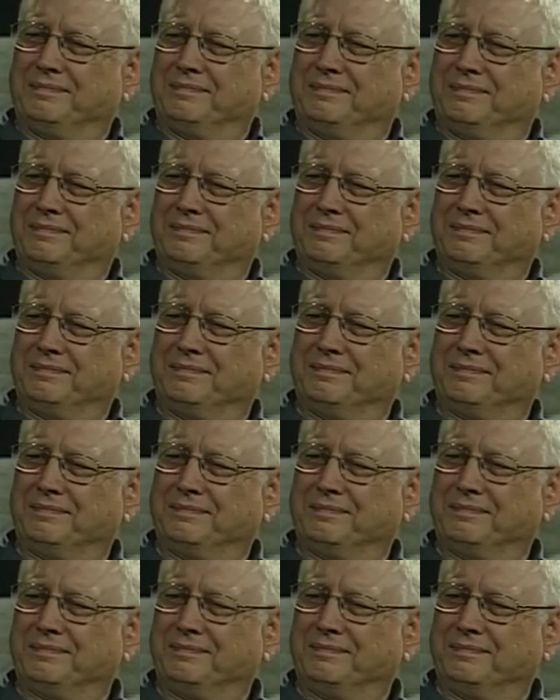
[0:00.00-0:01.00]
an
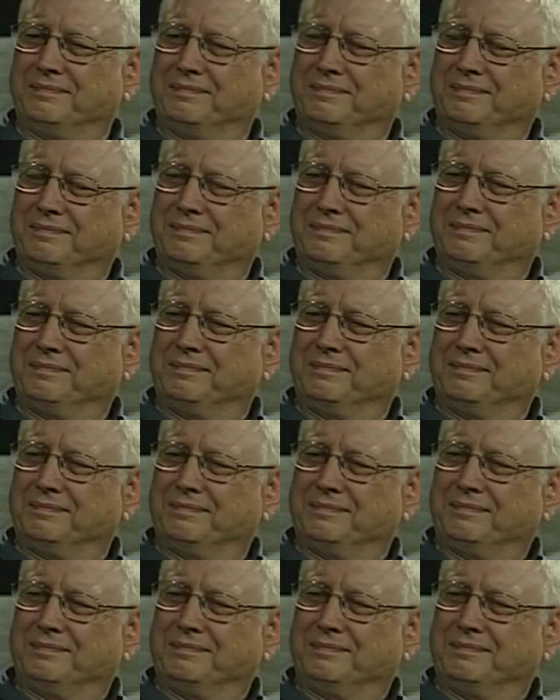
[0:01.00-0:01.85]
ability to very